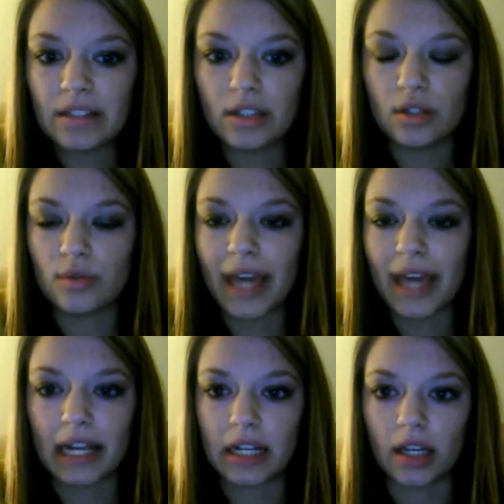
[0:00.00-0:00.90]
you
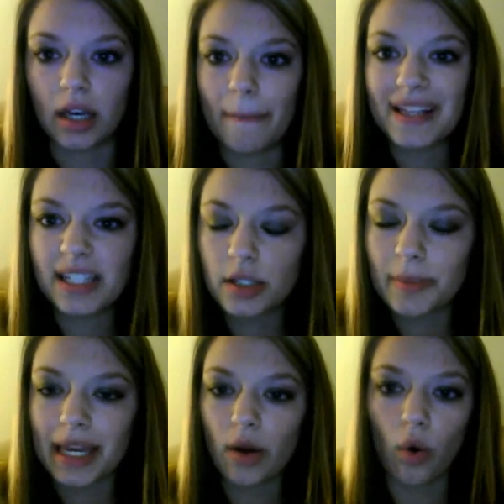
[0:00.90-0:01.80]
can message
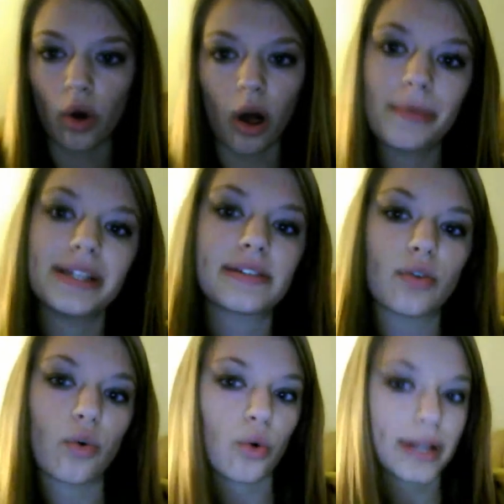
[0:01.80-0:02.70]
me or comment
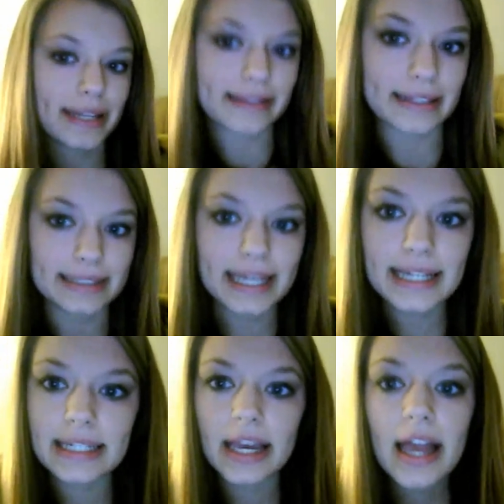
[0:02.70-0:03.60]
or anything like
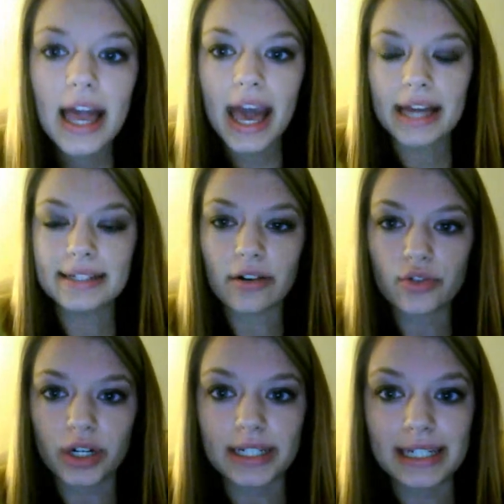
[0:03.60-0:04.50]
that, and I'll
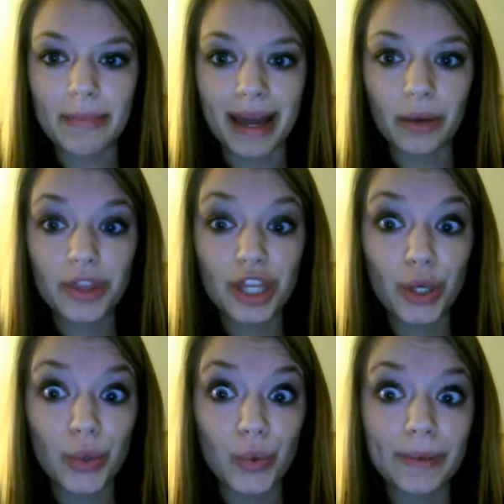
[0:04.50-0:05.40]
try to get back with
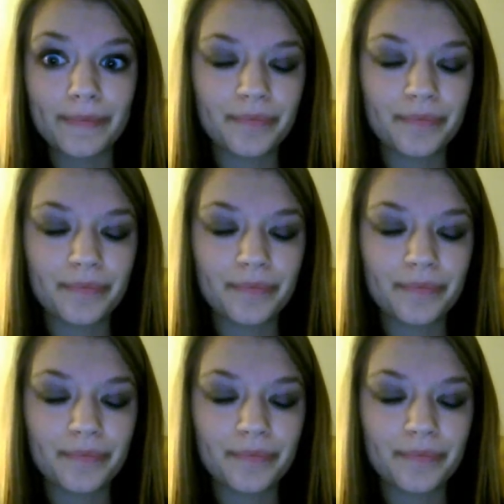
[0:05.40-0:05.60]
you.